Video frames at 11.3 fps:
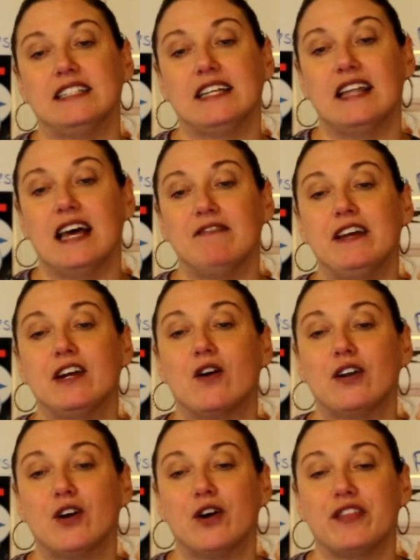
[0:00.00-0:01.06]
to life here
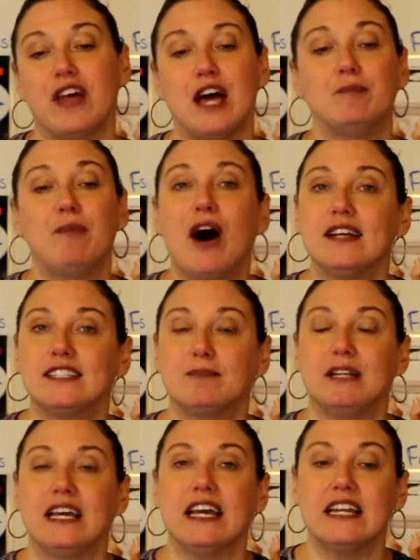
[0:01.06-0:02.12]
on Earth and
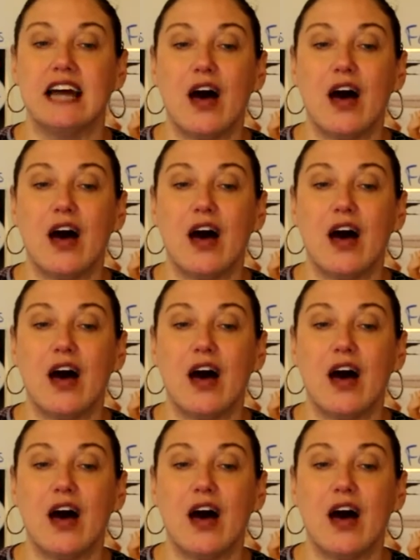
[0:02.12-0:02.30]
possibly in